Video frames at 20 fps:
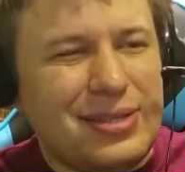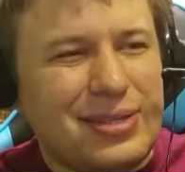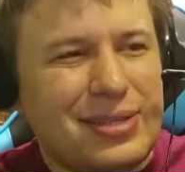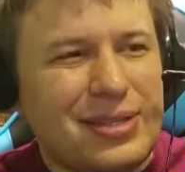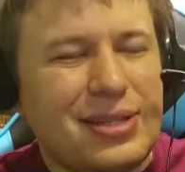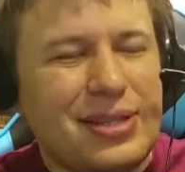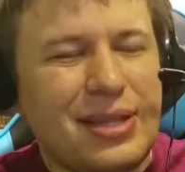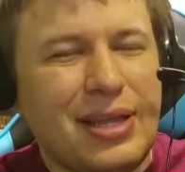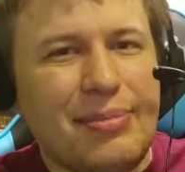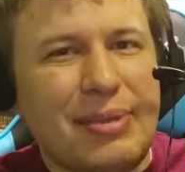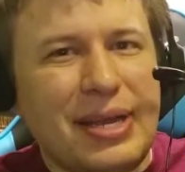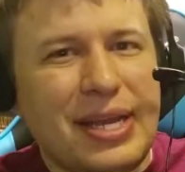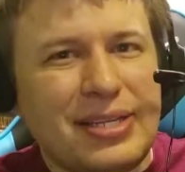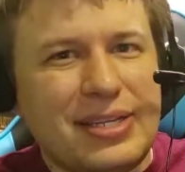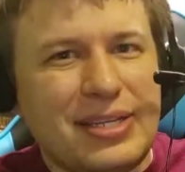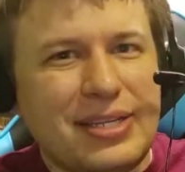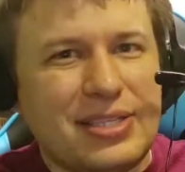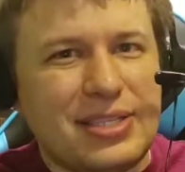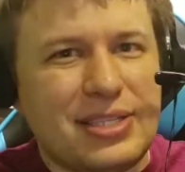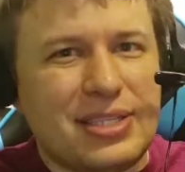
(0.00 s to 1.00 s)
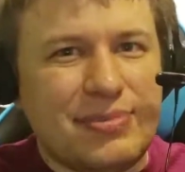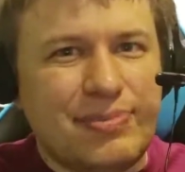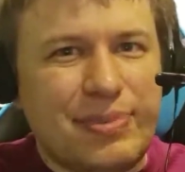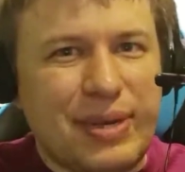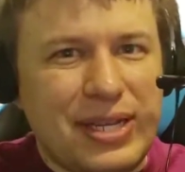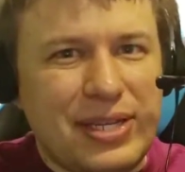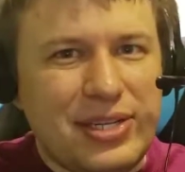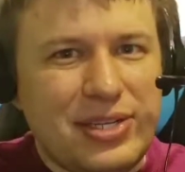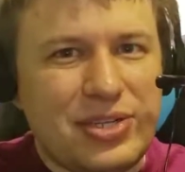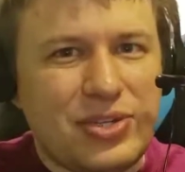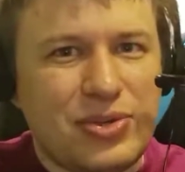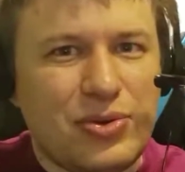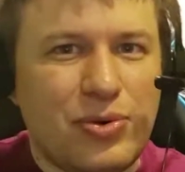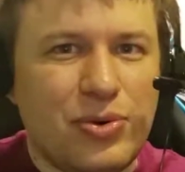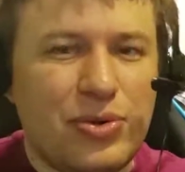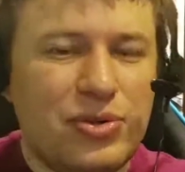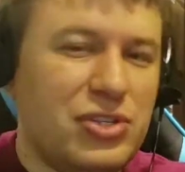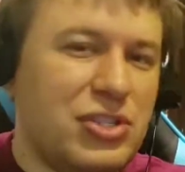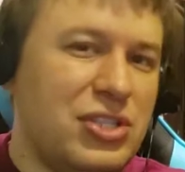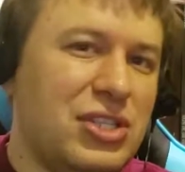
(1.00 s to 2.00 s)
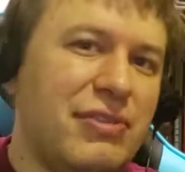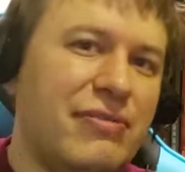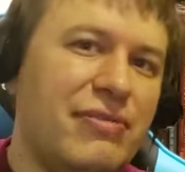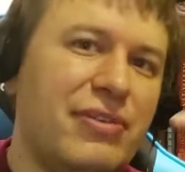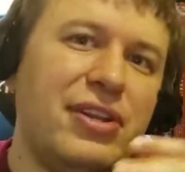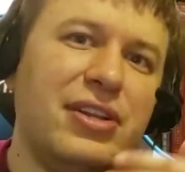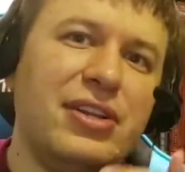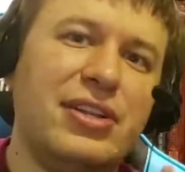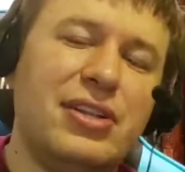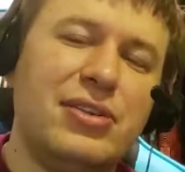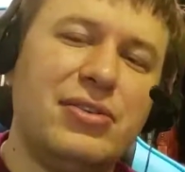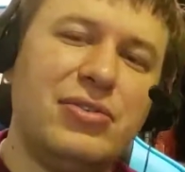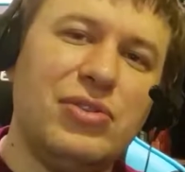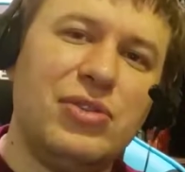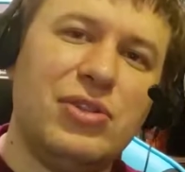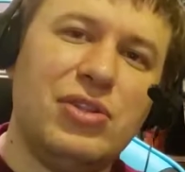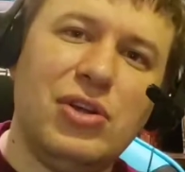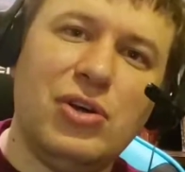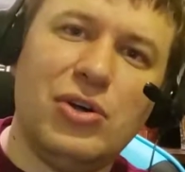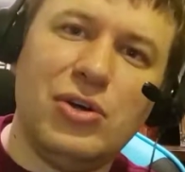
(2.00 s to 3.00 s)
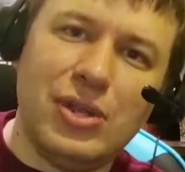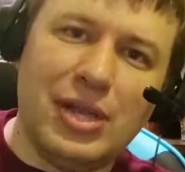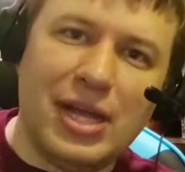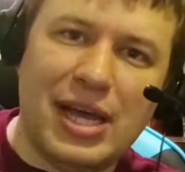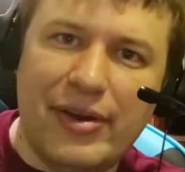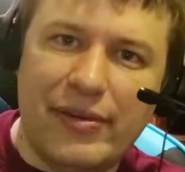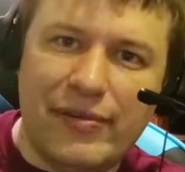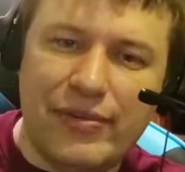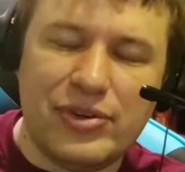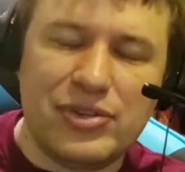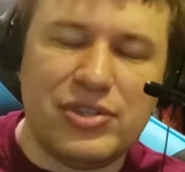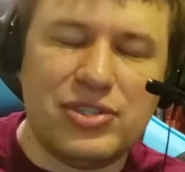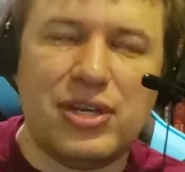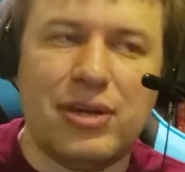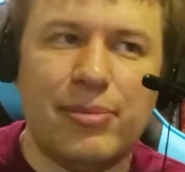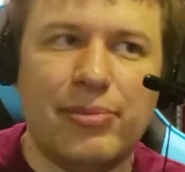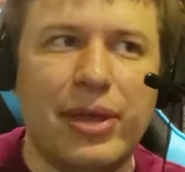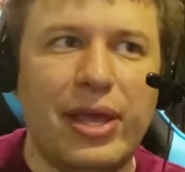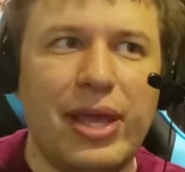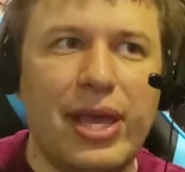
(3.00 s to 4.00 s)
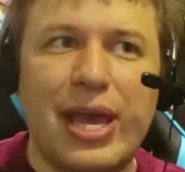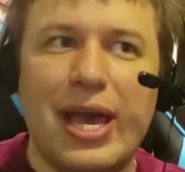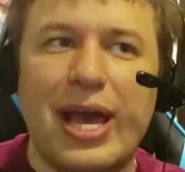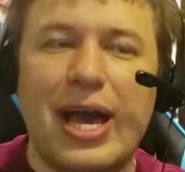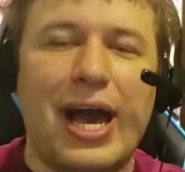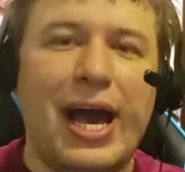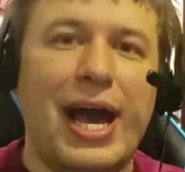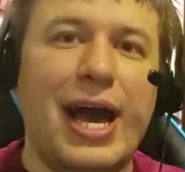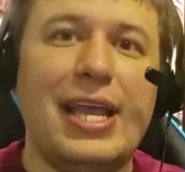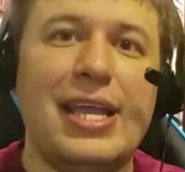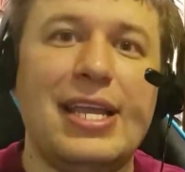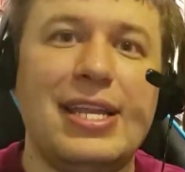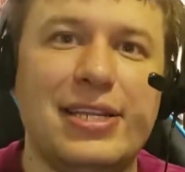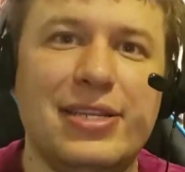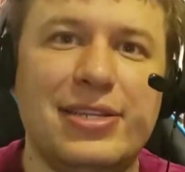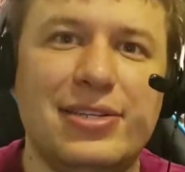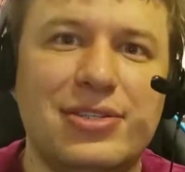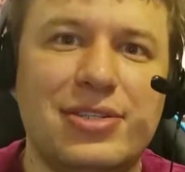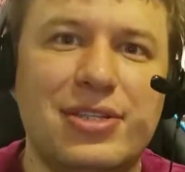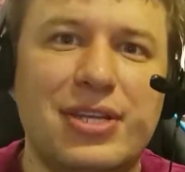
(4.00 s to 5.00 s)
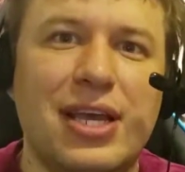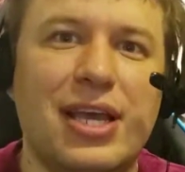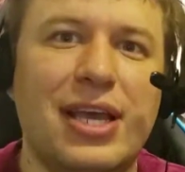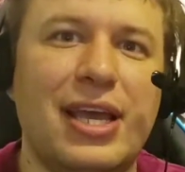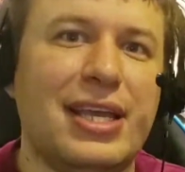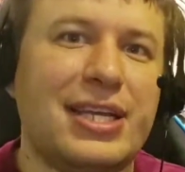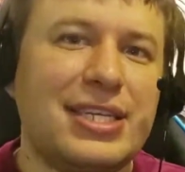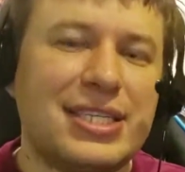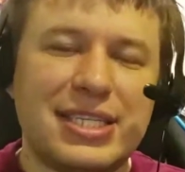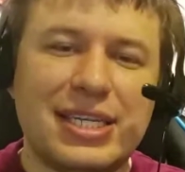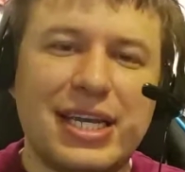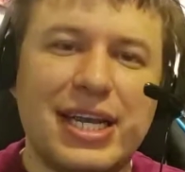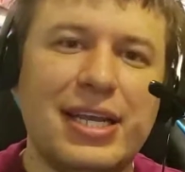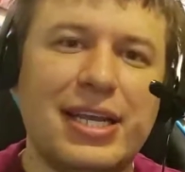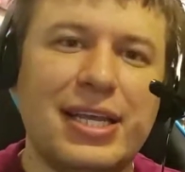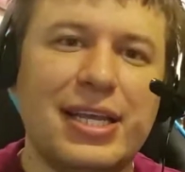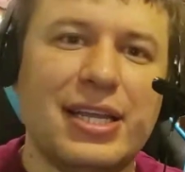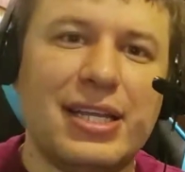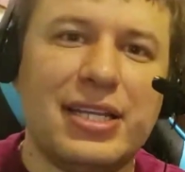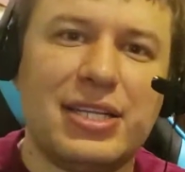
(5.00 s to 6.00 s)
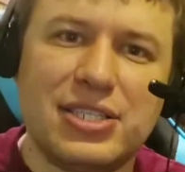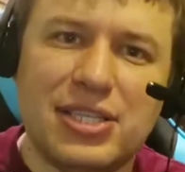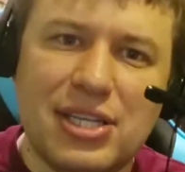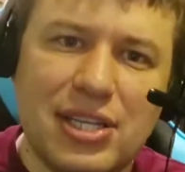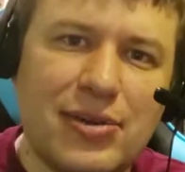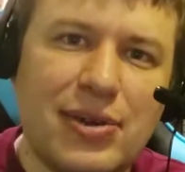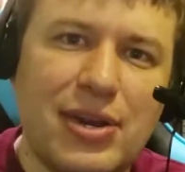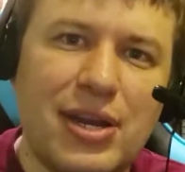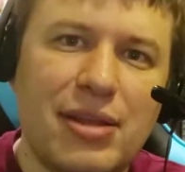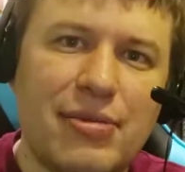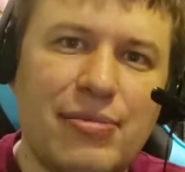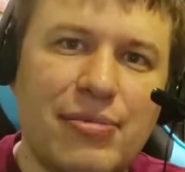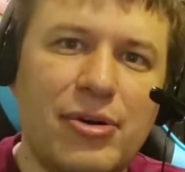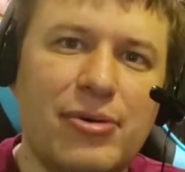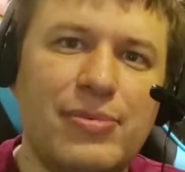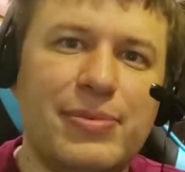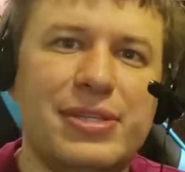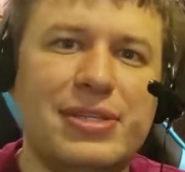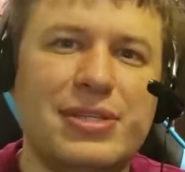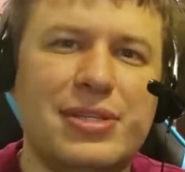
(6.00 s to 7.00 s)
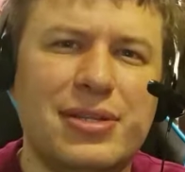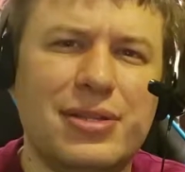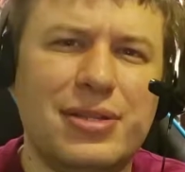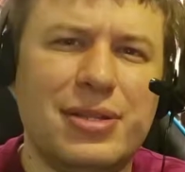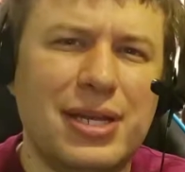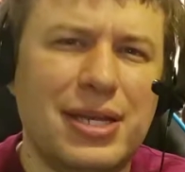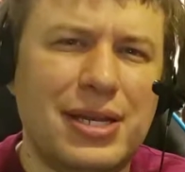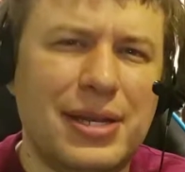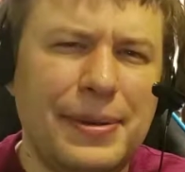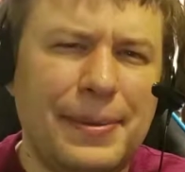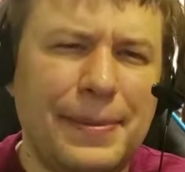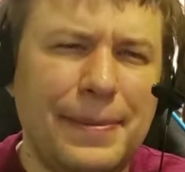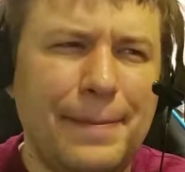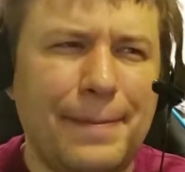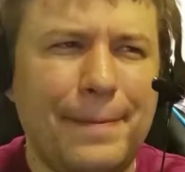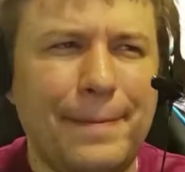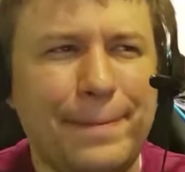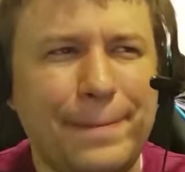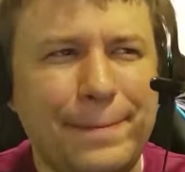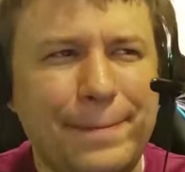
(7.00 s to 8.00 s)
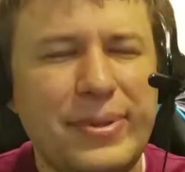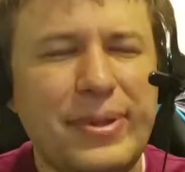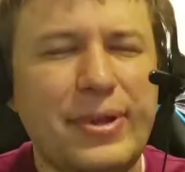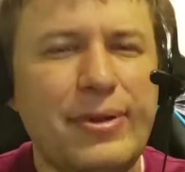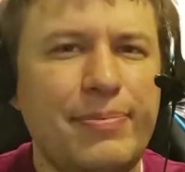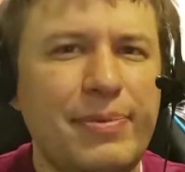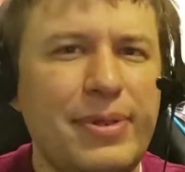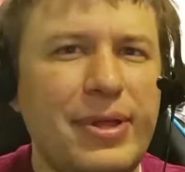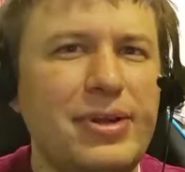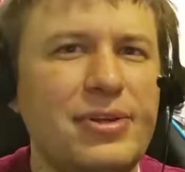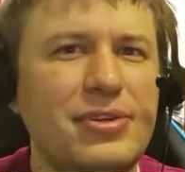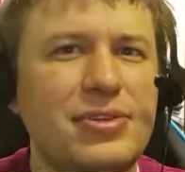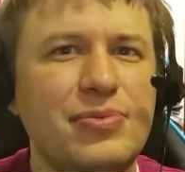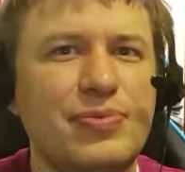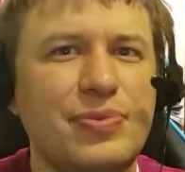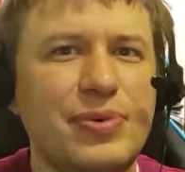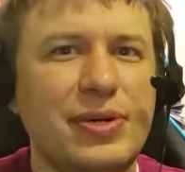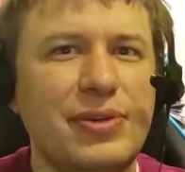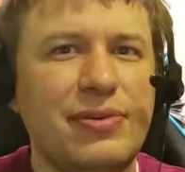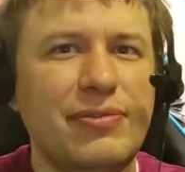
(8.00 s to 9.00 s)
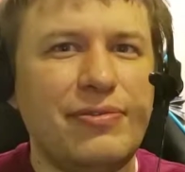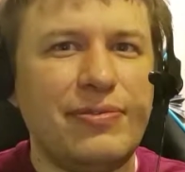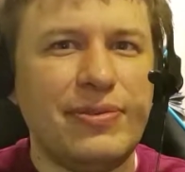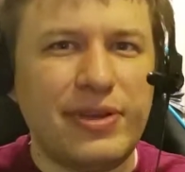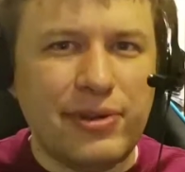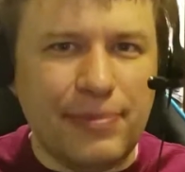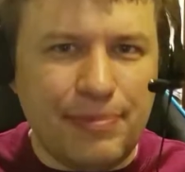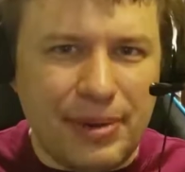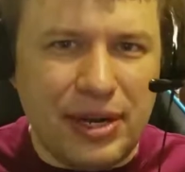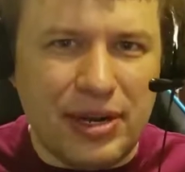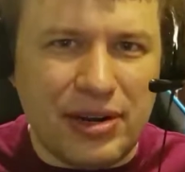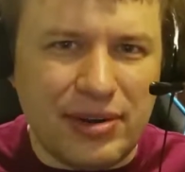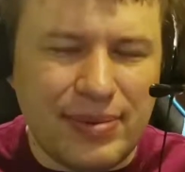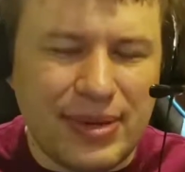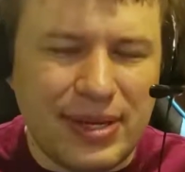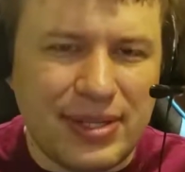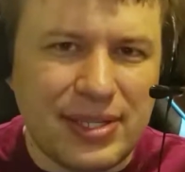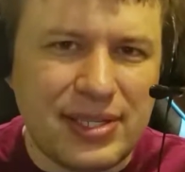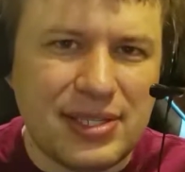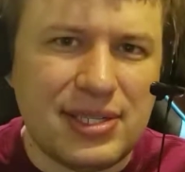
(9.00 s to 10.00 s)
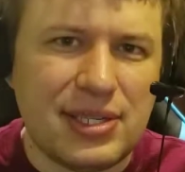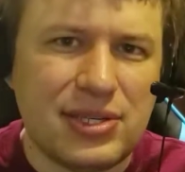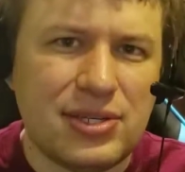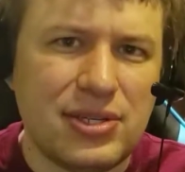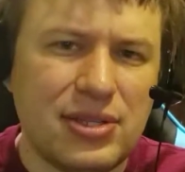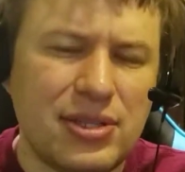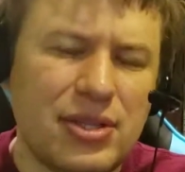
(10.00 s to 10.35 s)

climactic suspense, or just even a little lull after some heightened, exciting, and exhilarating moment, then your players will feel better about the session.